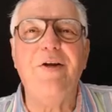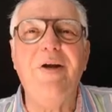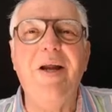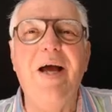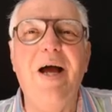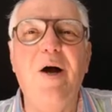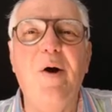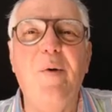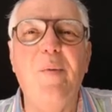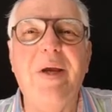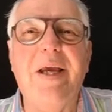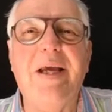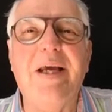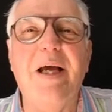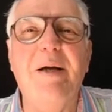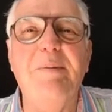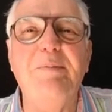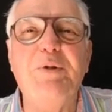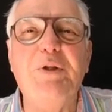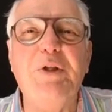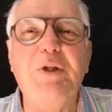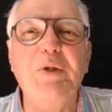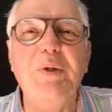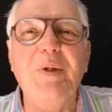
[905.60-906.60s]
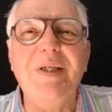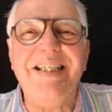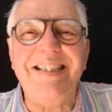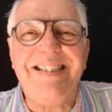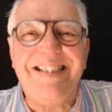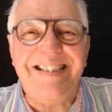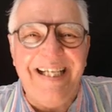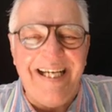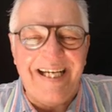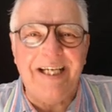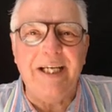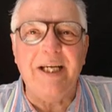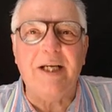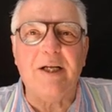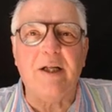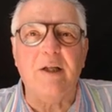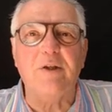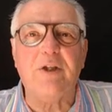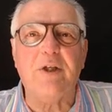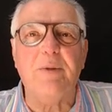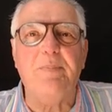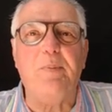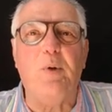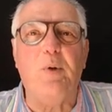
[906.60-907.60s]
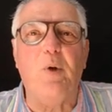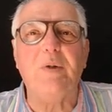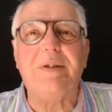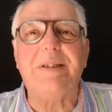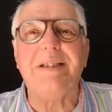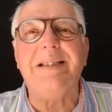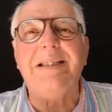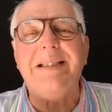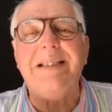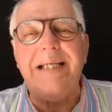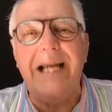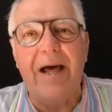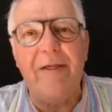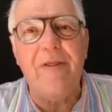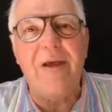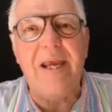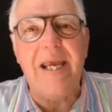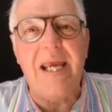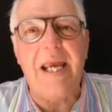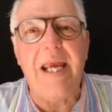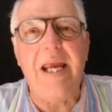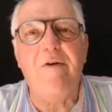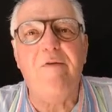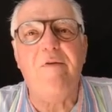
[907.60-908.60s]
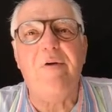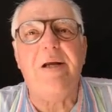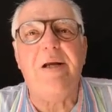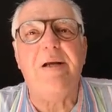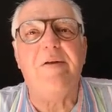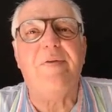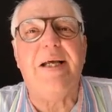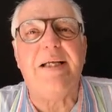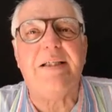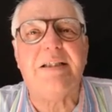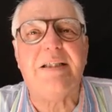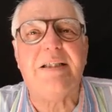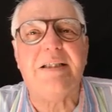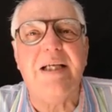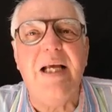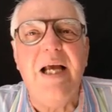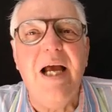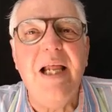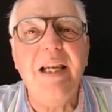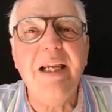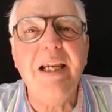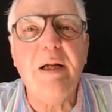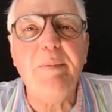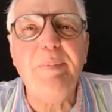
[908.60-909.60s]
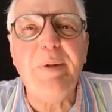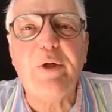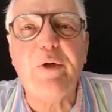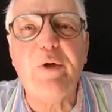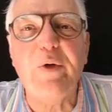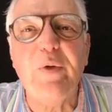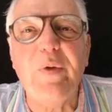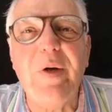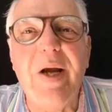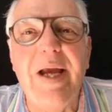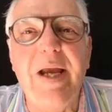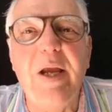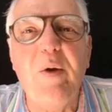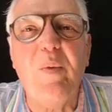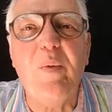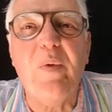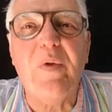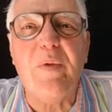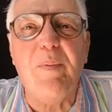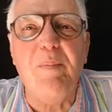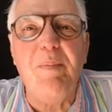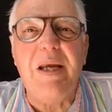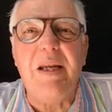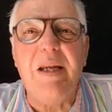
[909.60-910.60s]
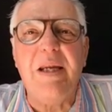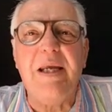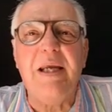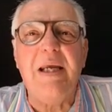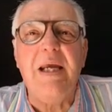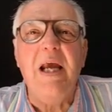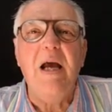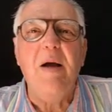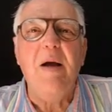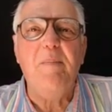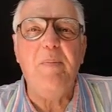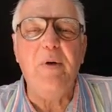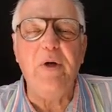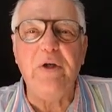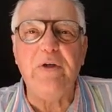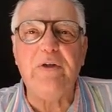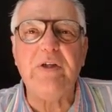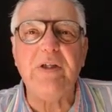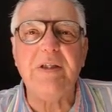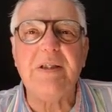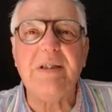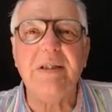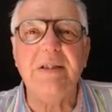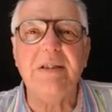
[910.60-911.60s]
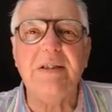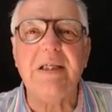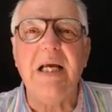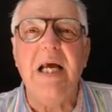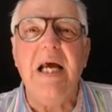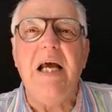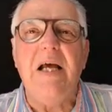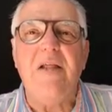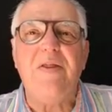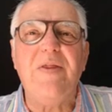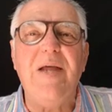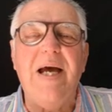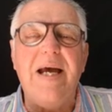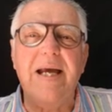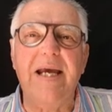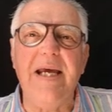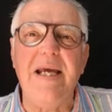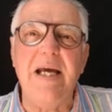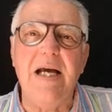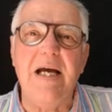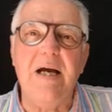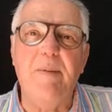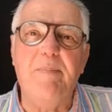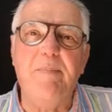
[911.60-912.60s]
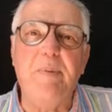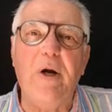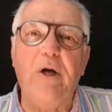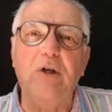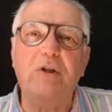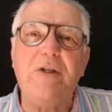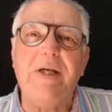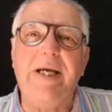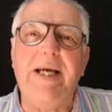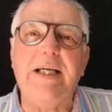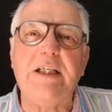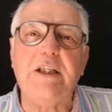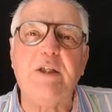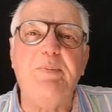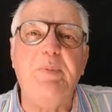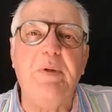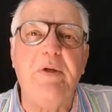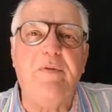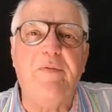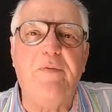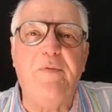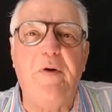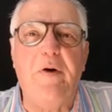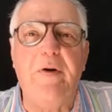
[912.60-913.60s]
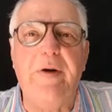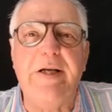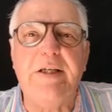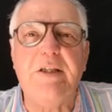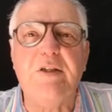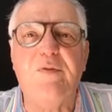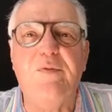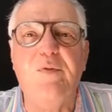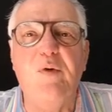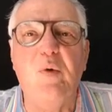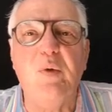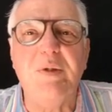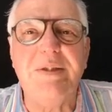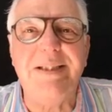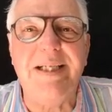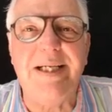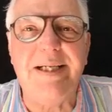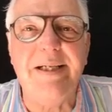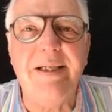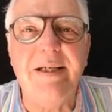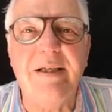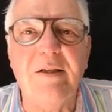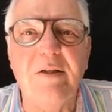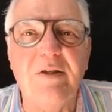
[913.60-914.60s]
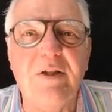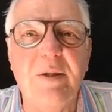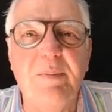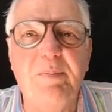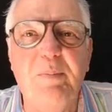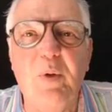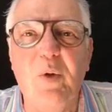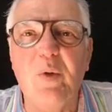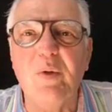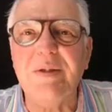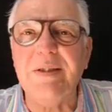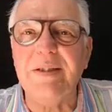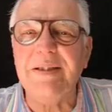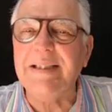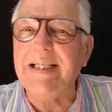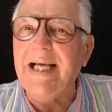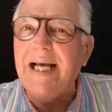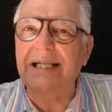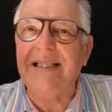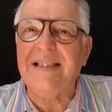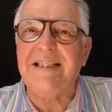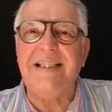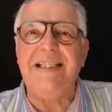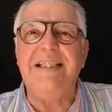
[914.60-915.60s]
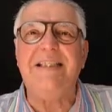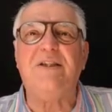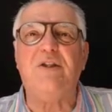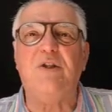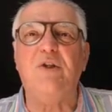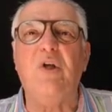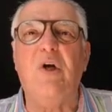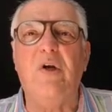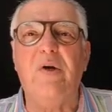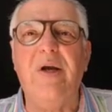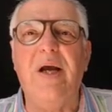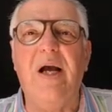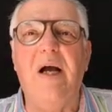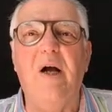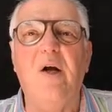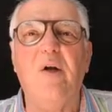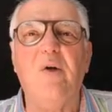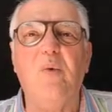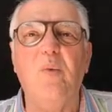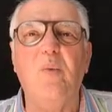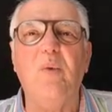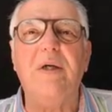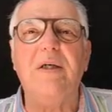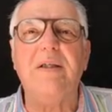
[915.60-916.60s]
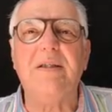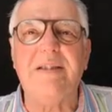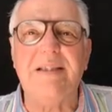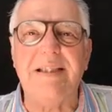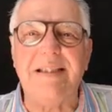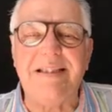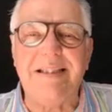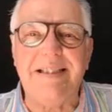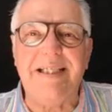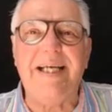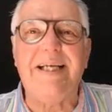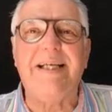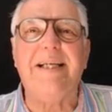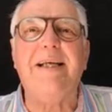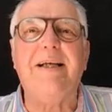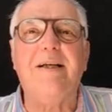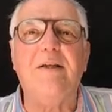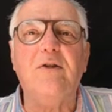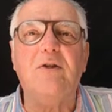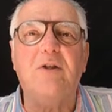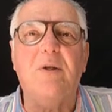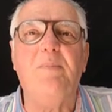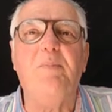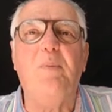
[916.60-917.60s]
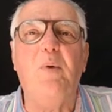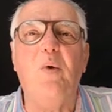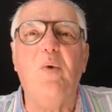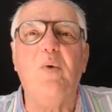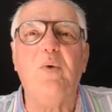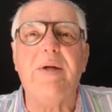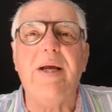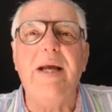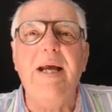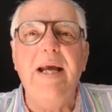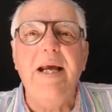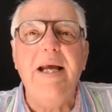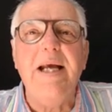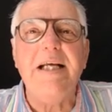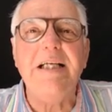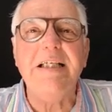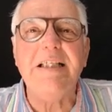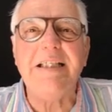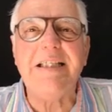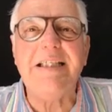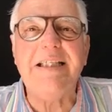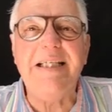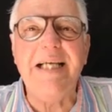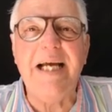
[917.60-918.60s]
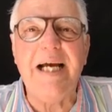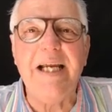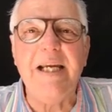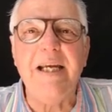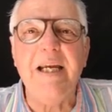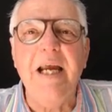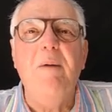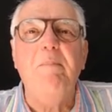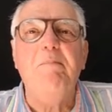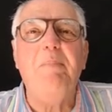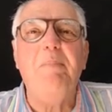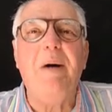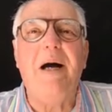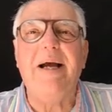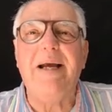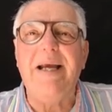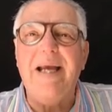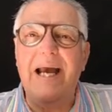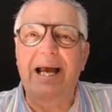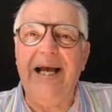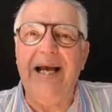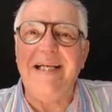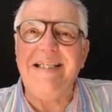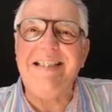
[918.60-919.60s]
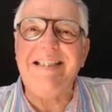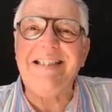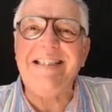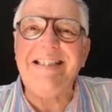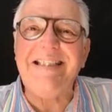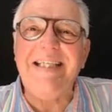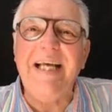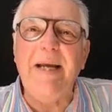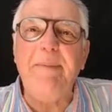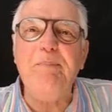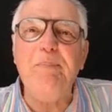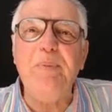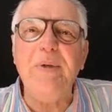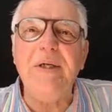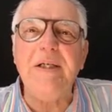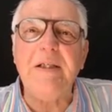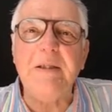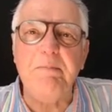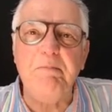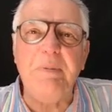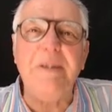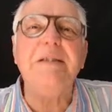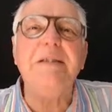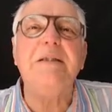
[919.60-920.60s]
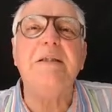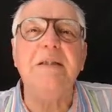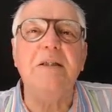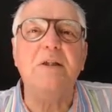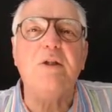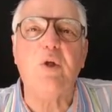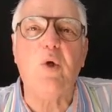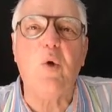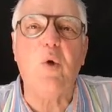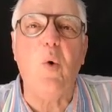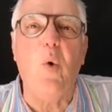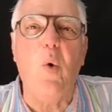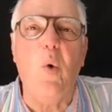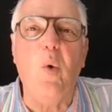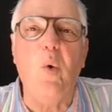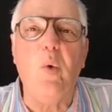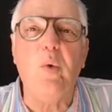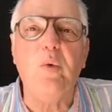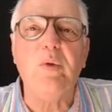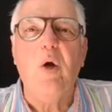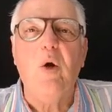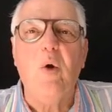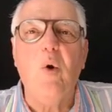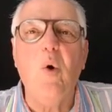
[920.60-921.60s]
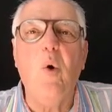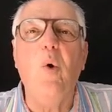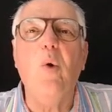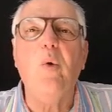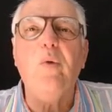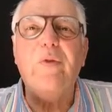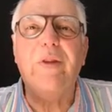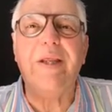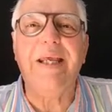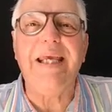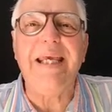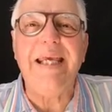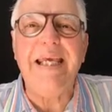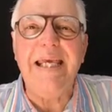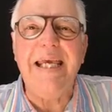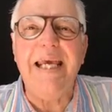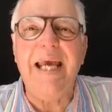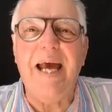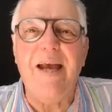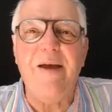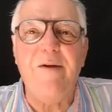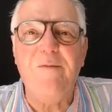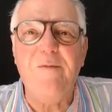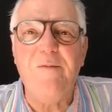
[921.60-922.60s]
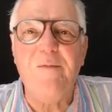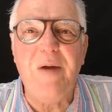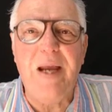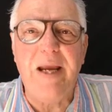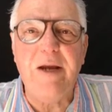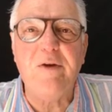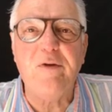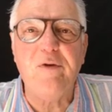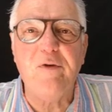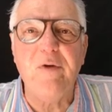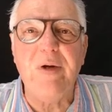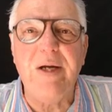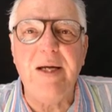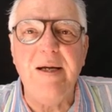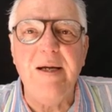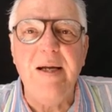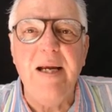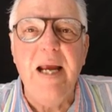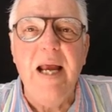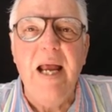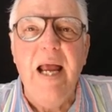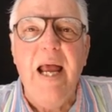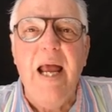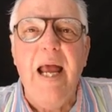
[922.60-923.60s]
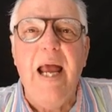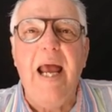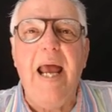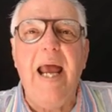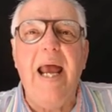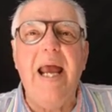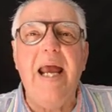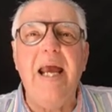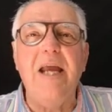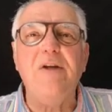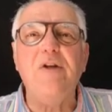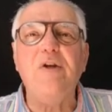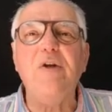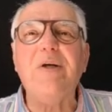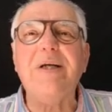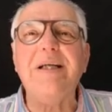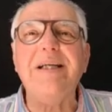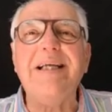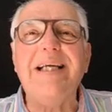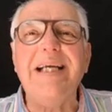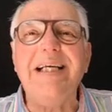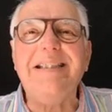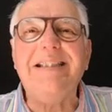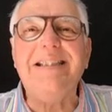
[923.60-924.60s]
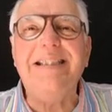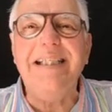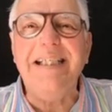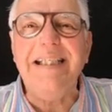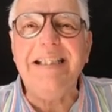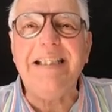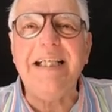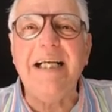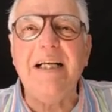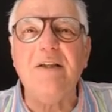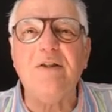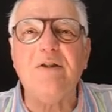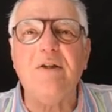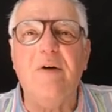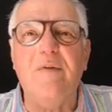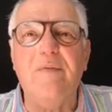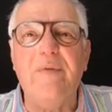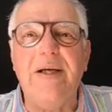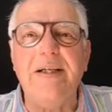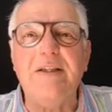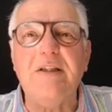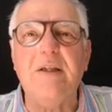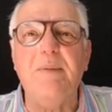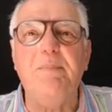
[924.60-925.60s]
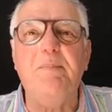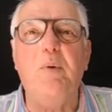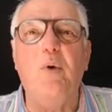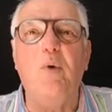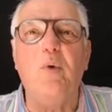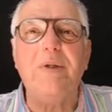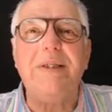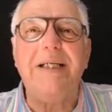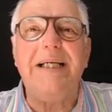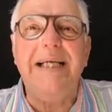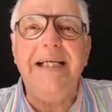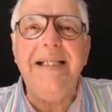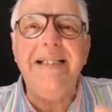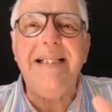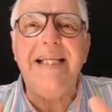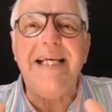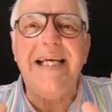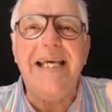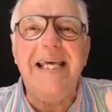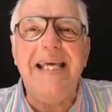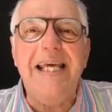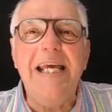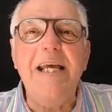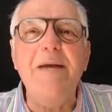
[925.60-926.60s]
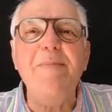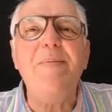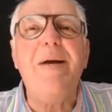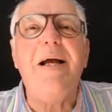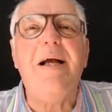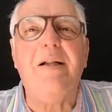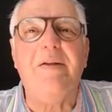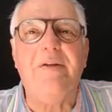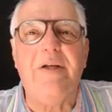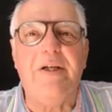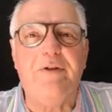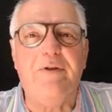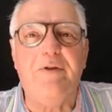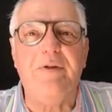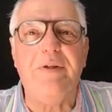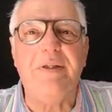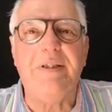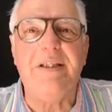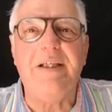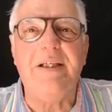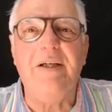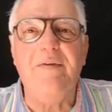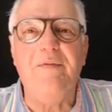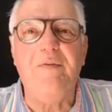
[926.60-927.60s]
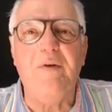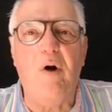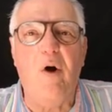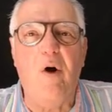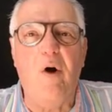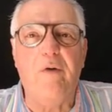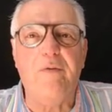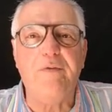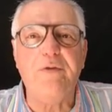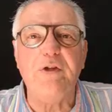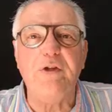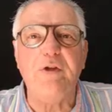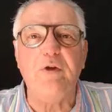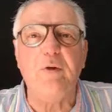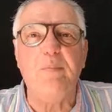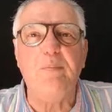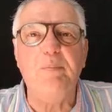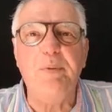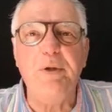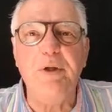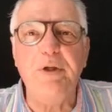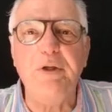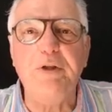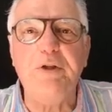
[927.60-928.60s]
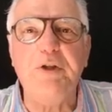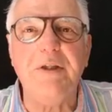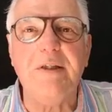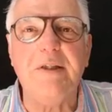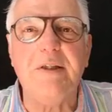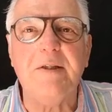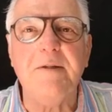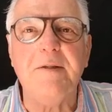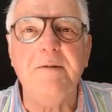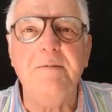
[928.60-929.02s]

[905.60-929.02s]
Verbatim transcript: now we come to technical support, another area that's a little bit gray with many purchasers. They approach Expert four X for technical support, and that is not how it works. The technical support is done by a separate business called, called the E A Factory. And you can get details of that support in the email that you receive after your purchase.